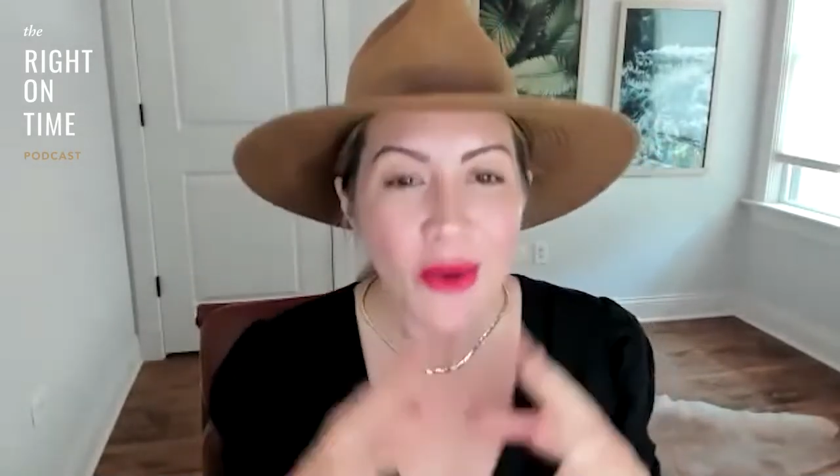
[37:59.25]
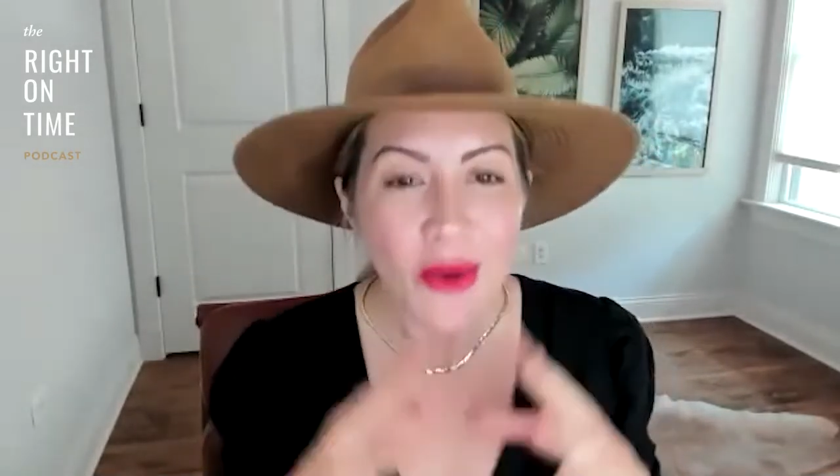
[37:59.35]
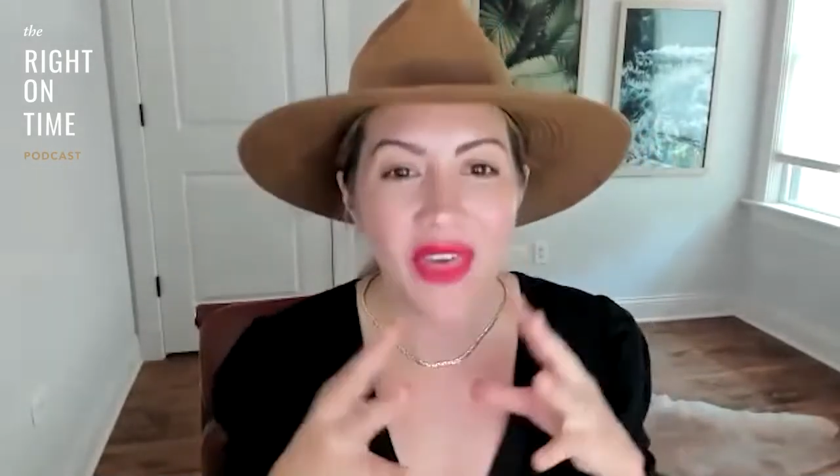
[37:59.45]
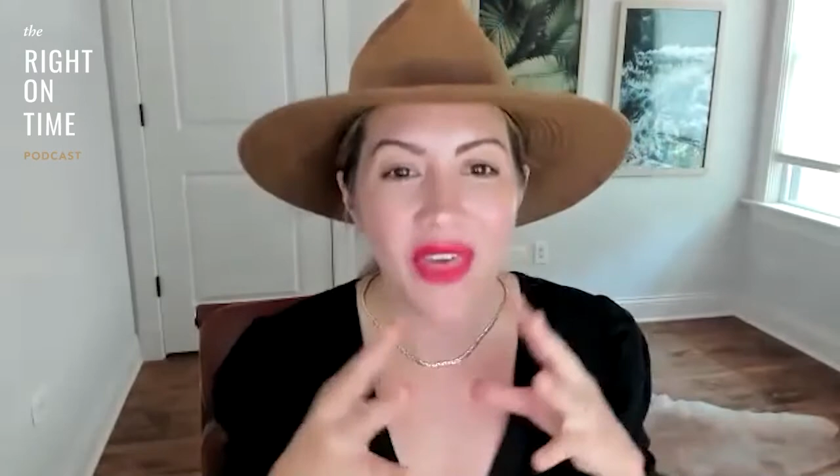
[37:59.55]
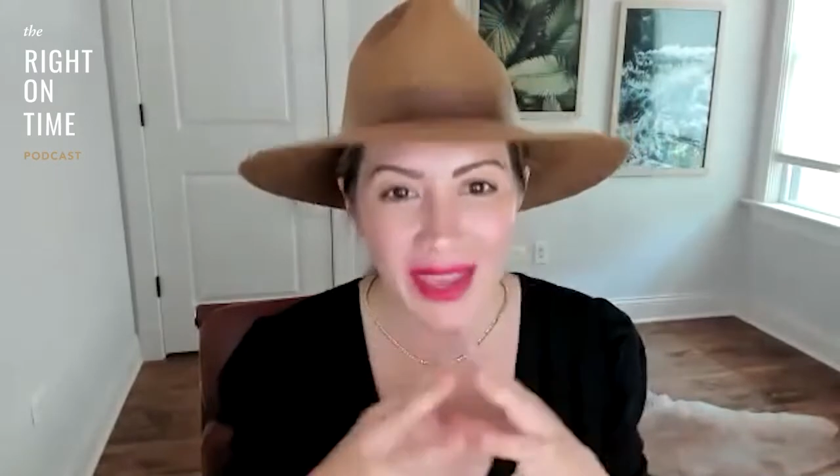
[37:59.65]

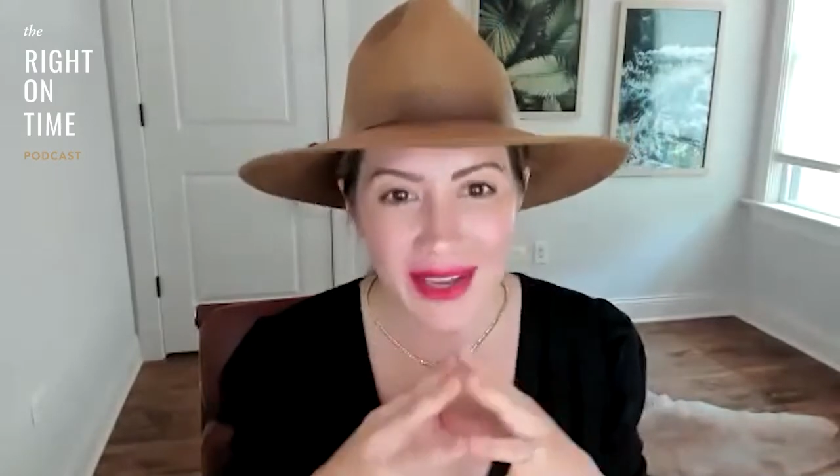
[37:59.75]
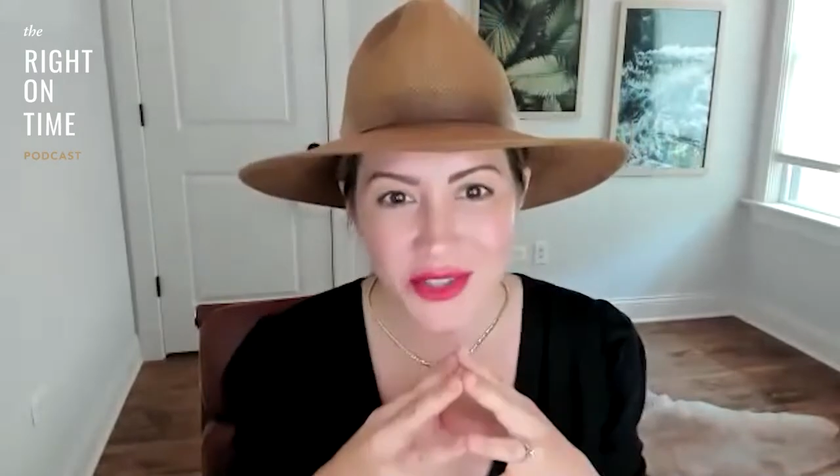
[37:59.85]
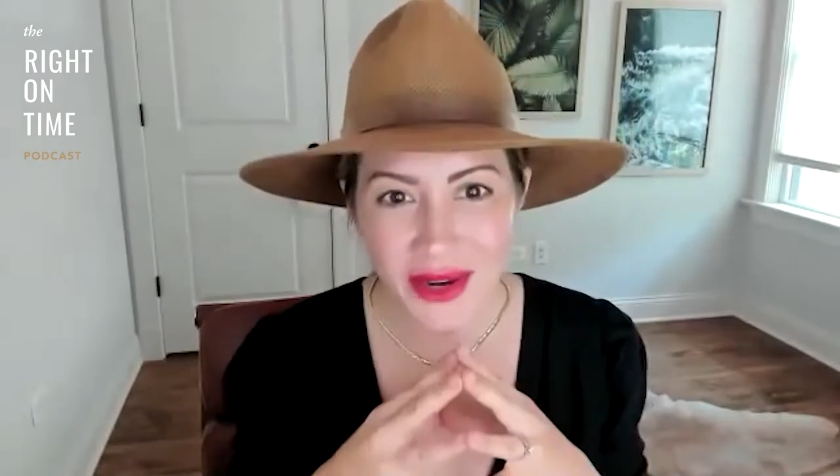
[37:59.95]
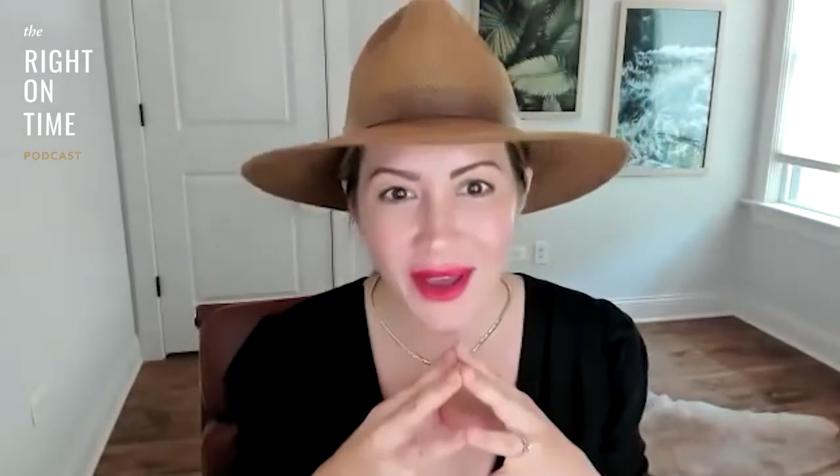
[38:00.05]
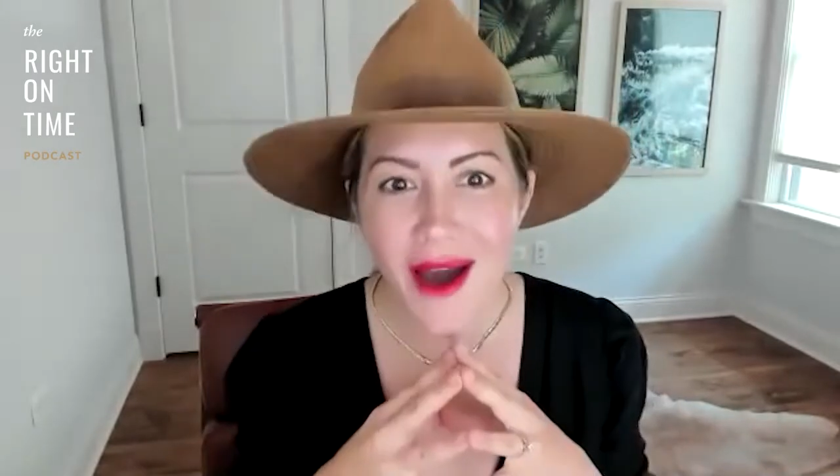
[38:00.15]
with
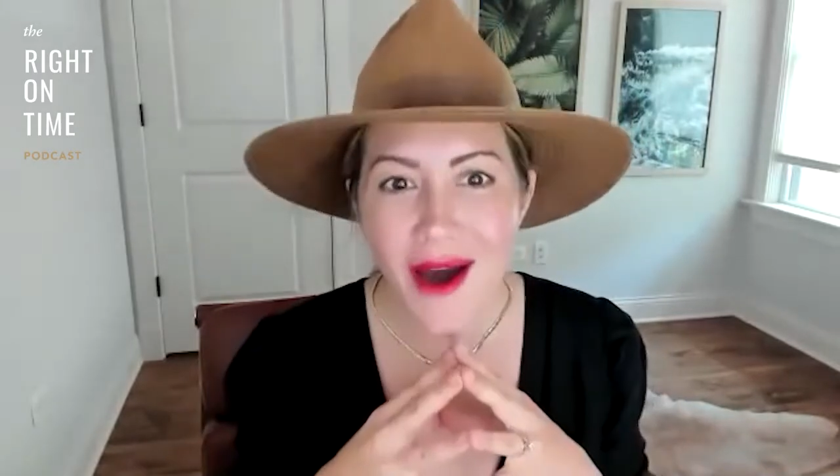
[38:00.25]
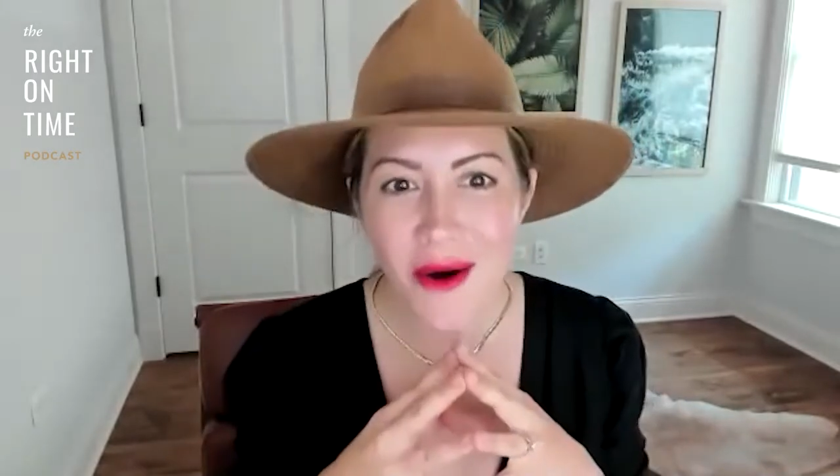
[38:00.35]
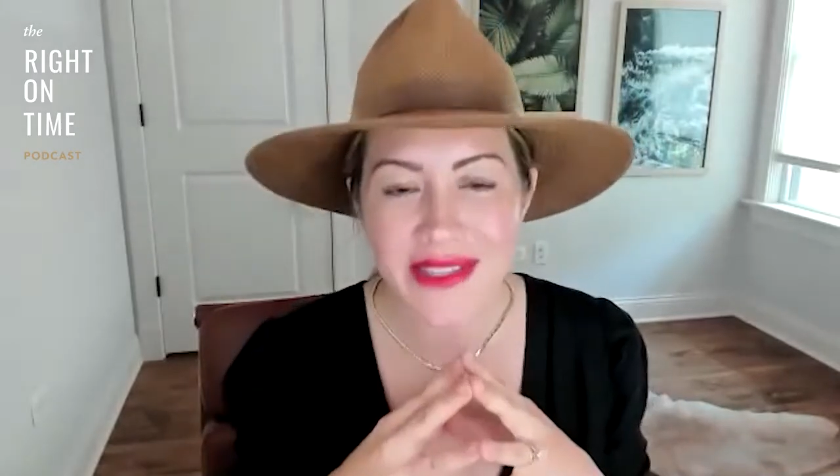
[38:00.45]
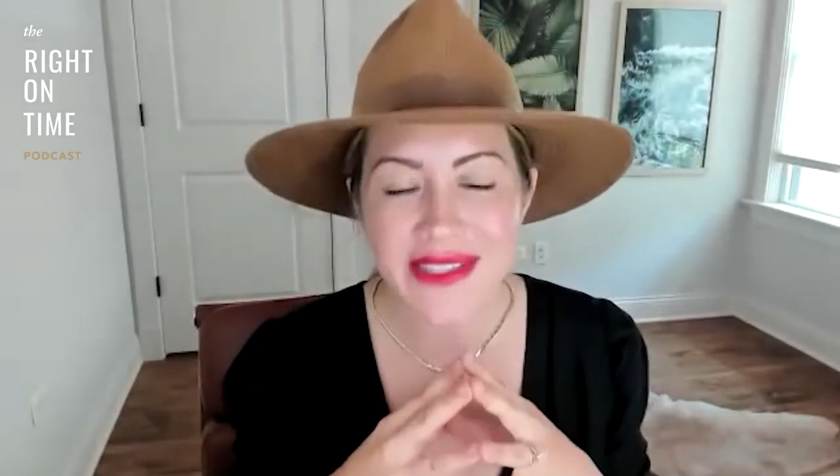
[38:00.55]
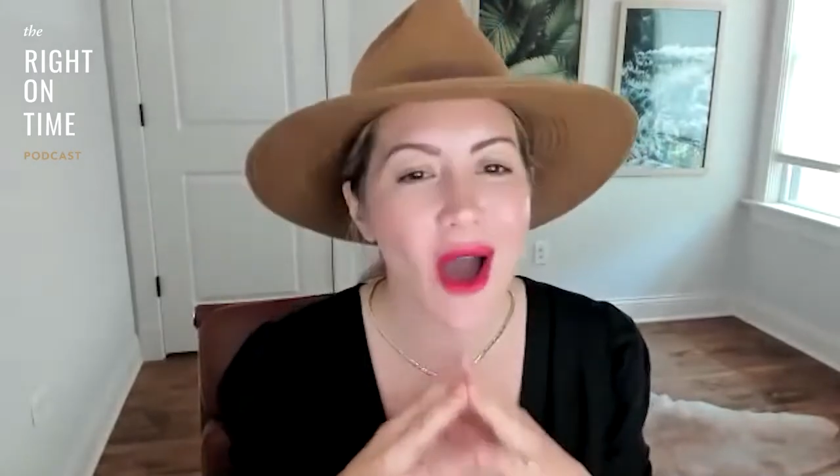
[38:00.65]
Andrea Owens,